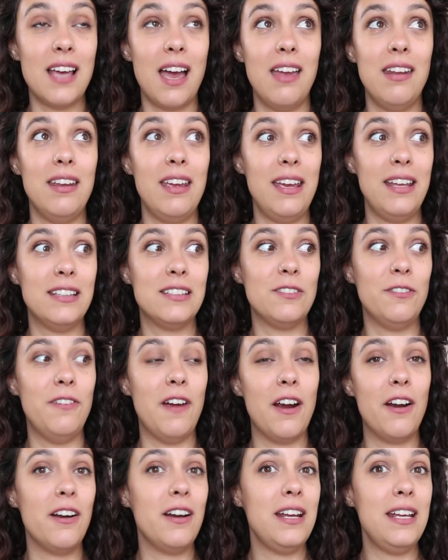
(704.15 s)
and it's
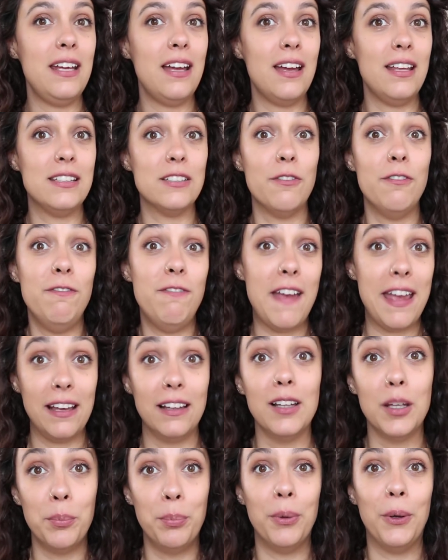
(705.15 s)

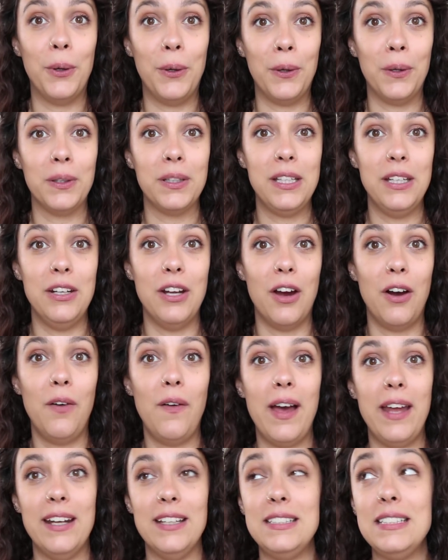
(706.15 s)
available, you know,
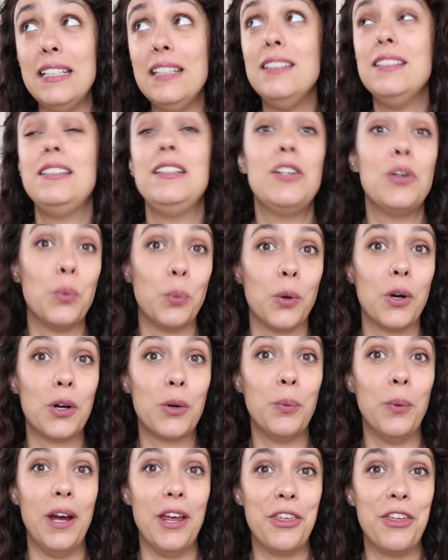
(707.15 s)
and it's easy to
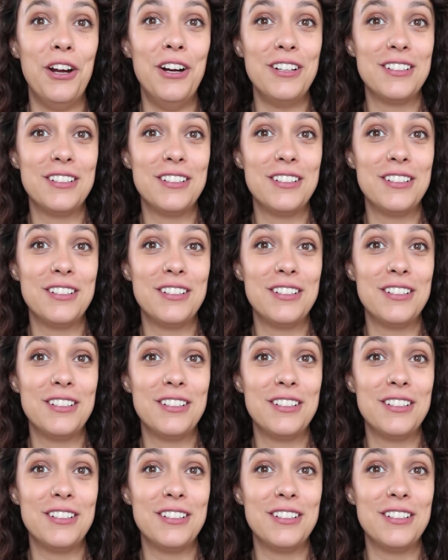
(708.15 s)
work with.